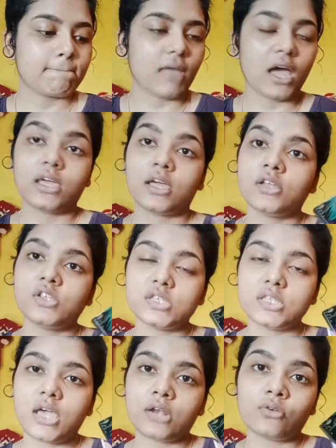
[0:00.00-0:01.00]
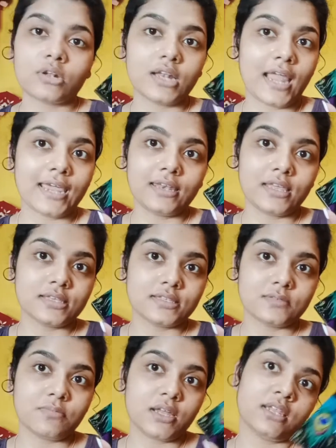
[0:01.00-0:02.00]
I can't say I don't like
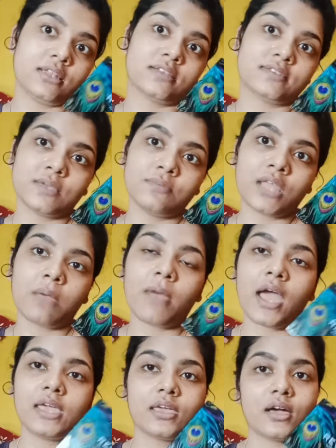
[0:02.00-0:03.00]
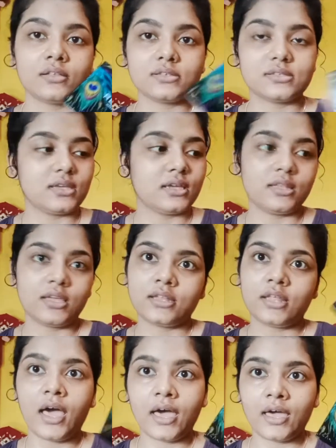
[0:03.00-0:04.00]
this, but at the same time I can say
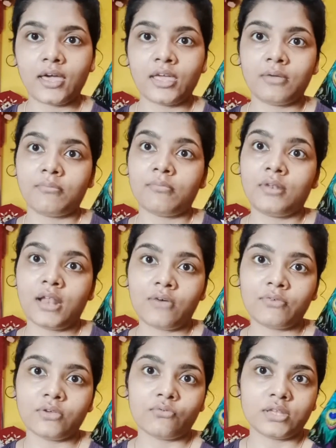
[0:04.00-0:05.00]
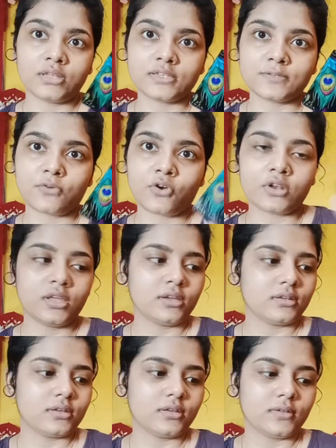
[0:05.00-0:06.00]
that I am loving with this product.